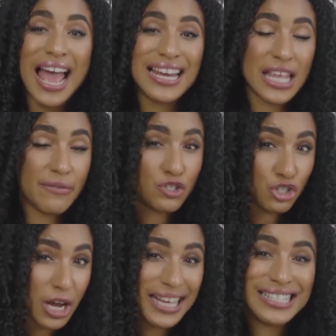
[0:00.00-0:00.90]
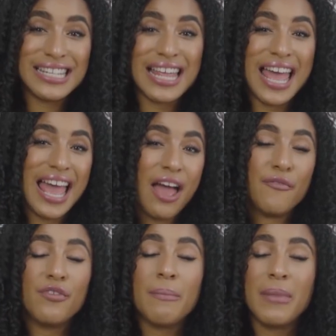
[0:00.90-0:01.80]
and give shine to the
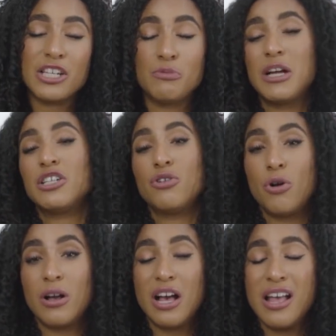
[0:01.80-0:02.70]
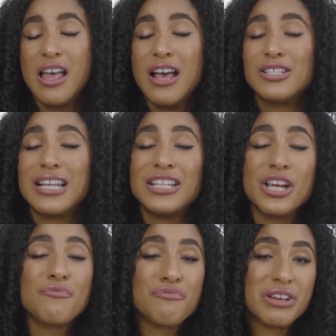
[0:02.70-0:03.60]
hair for much, much longer. It's
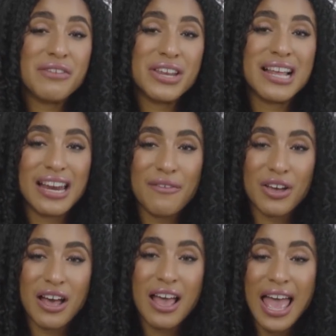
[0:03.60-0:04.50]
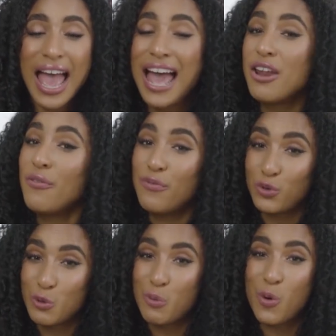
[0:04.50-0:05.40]
actually a really, really clever and
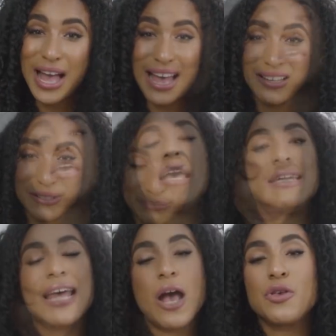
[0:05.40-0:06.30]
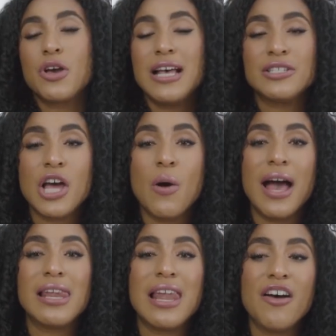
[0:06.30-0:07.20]
affordable hack. Now, you guys know
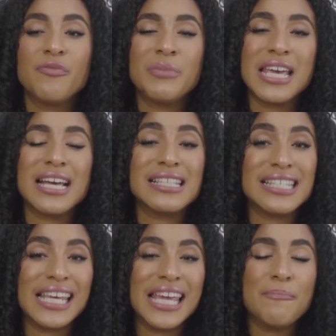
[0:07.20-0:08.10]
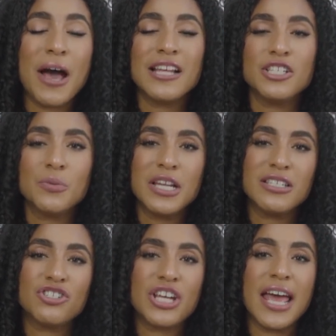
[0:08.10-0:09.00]
I love me a tea, but I just wanted
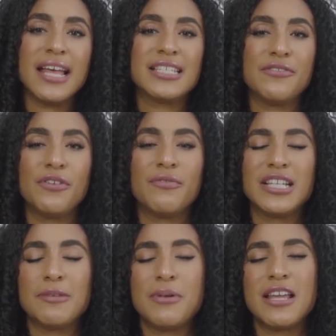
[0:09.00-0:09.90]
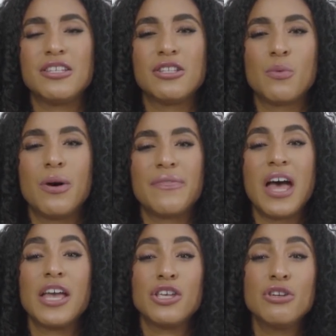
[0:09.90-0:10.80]
to share a different recipe to the one
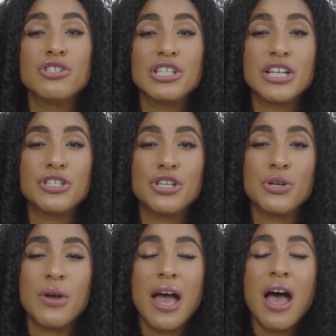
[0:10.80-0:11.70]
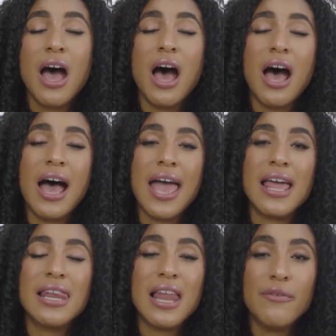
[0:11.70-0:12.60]
that I usually do. I
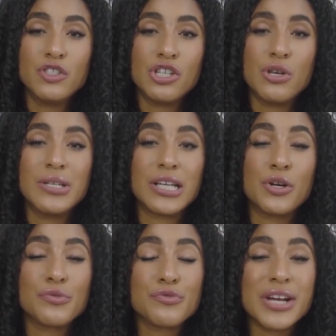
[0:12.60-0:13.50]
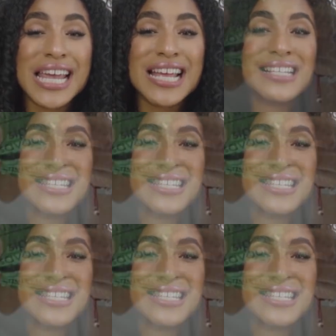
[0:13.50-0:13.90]
love to use green